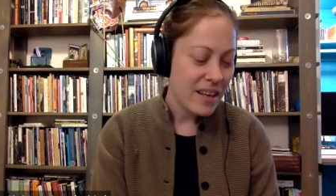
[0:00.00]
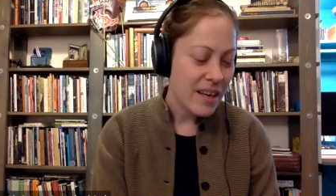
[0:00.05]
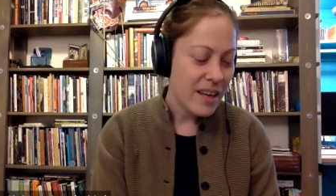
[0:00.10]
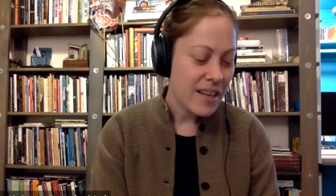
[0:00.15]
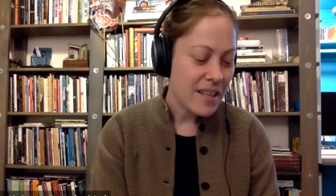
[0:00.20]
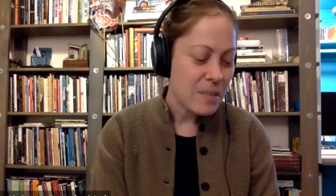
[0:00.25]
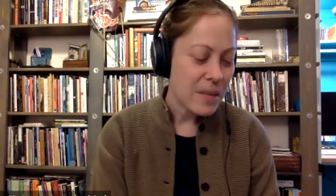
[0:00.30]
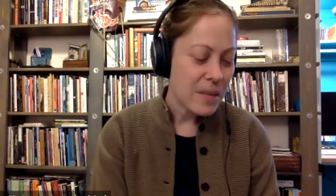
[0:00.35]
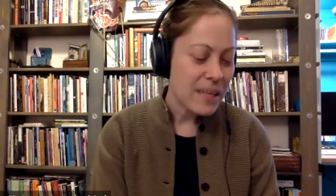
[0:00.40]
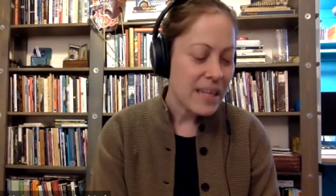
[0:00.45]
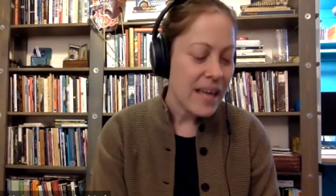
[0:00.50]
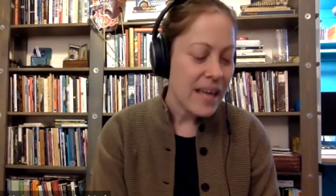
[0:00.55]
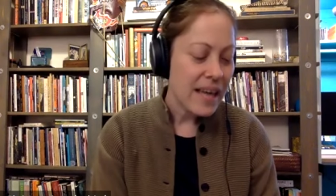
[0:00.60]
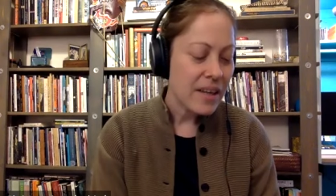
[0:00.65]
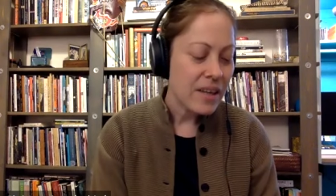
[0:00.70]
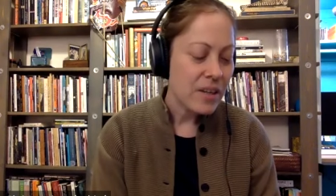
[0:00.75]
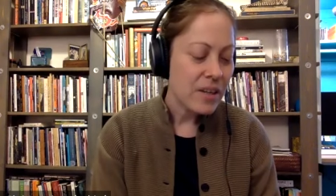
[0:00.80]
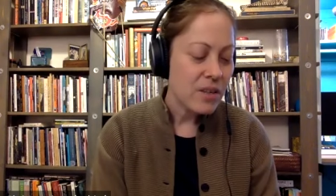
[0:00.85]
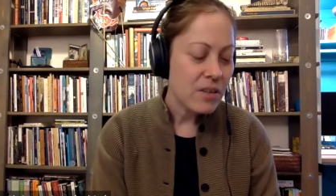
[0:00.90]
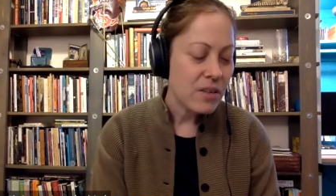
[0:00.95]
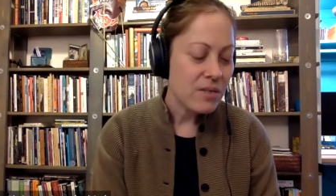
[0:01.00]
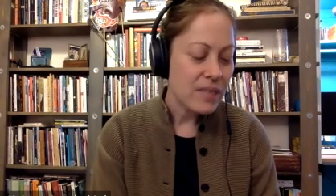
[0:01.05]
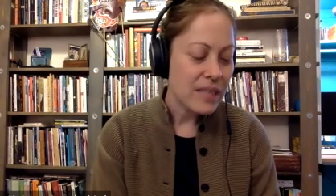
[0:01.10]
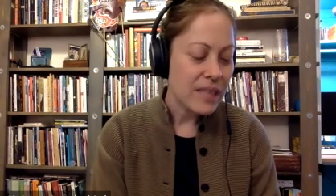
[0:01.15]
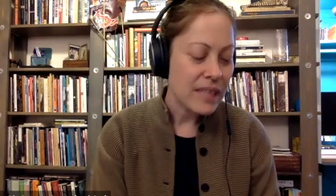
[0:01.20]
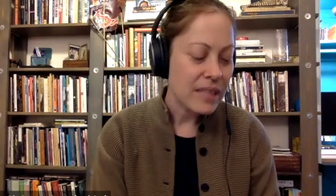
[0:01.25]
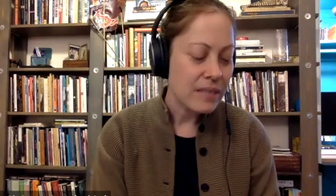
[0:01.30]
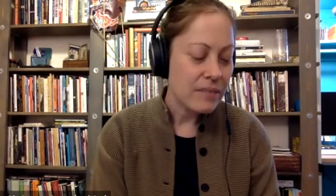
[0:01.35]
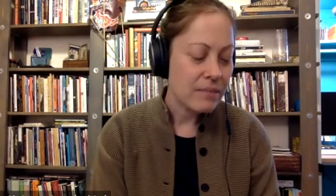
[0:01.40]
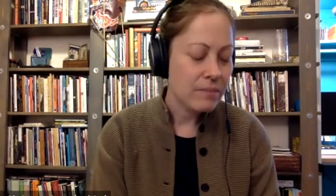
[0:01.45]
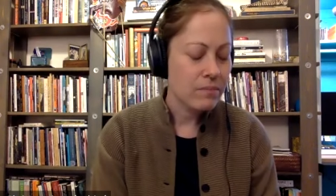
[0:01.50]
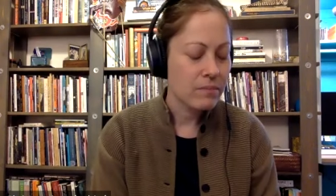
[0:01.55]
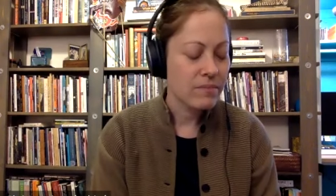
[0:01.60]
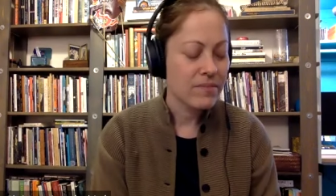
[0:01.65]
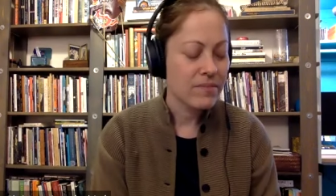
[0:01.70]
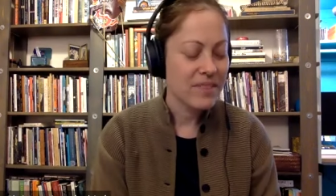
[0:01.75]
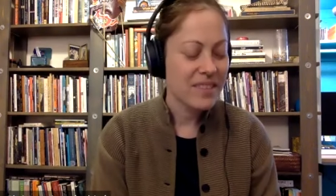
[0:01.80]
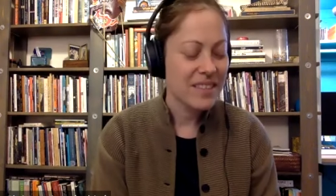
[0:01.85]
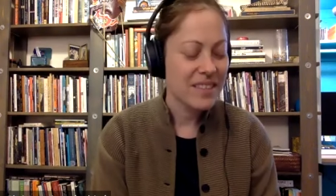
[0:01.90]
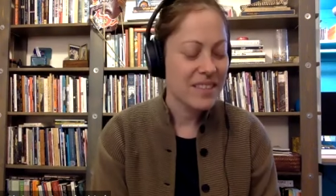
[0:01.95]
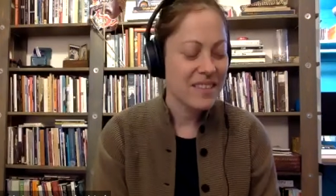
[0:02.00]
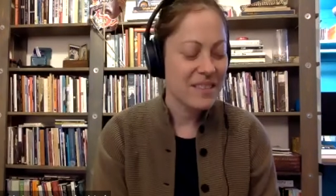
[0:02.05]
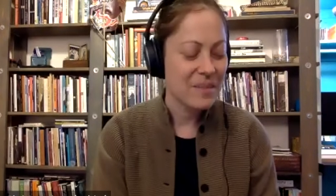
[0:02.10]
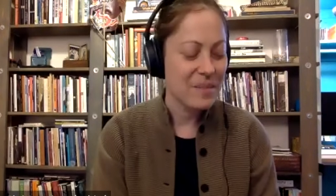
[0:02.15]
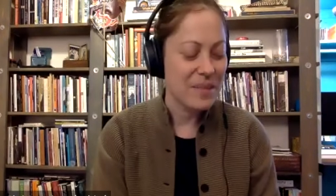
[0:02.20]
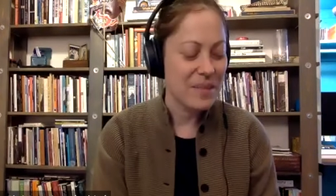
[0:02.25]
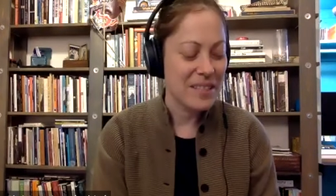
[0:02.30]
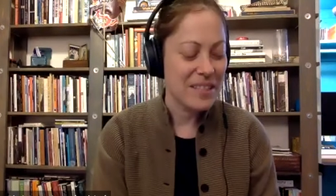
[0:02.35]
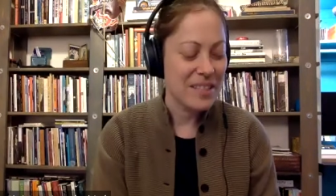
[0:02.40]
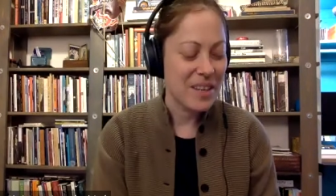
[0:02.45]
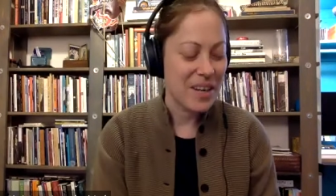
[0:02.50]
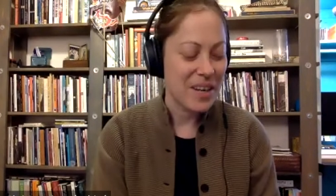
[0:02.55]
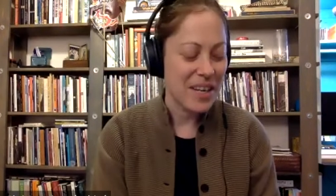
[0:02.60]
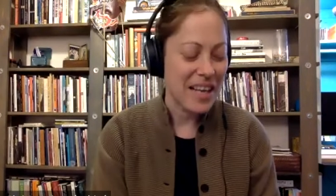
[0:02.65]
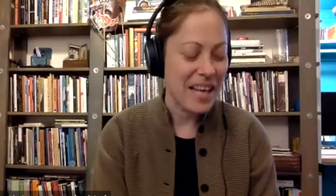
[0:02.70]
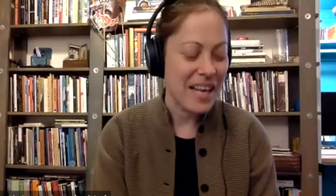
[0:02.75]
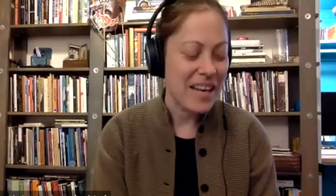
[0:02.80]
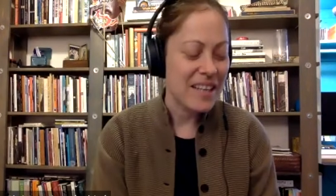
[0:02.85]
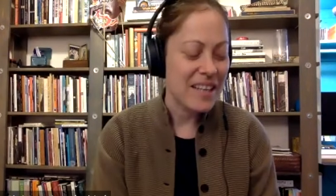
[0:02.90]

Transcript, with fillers: A spectacular relate, let me start again,